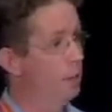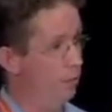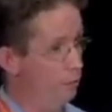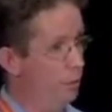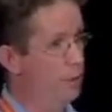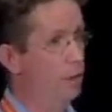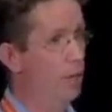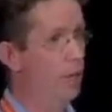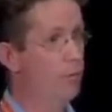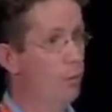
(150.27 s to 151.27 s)
information
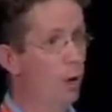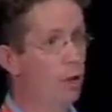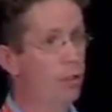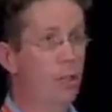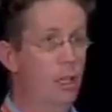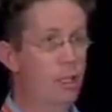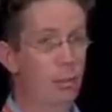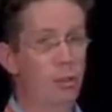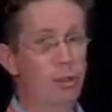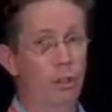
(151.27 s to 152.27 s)
cards for one,
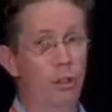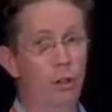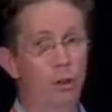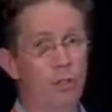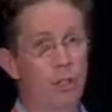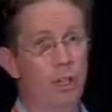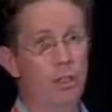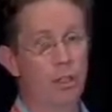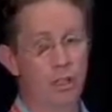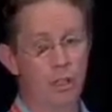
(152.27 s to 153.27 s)
WS Secure
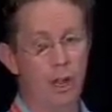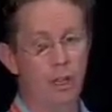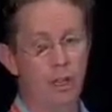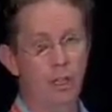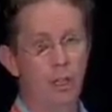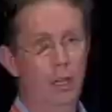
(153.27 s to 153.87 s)
Conversation is another.